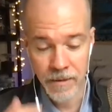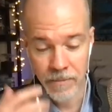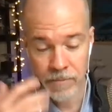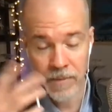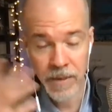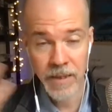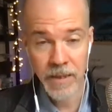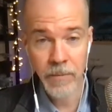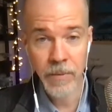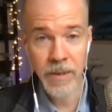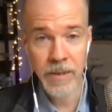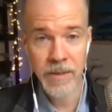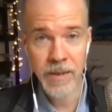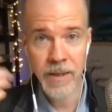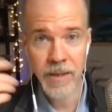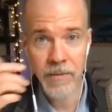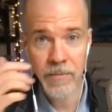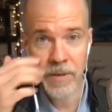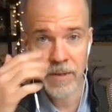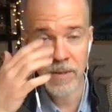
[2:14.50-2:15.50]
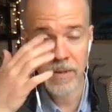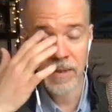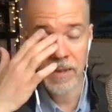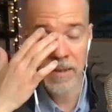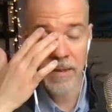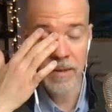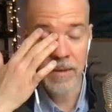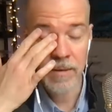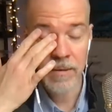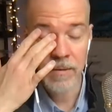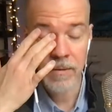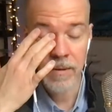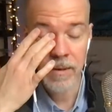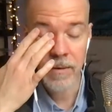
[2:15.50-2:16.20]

Anyway, it's kind of exciting.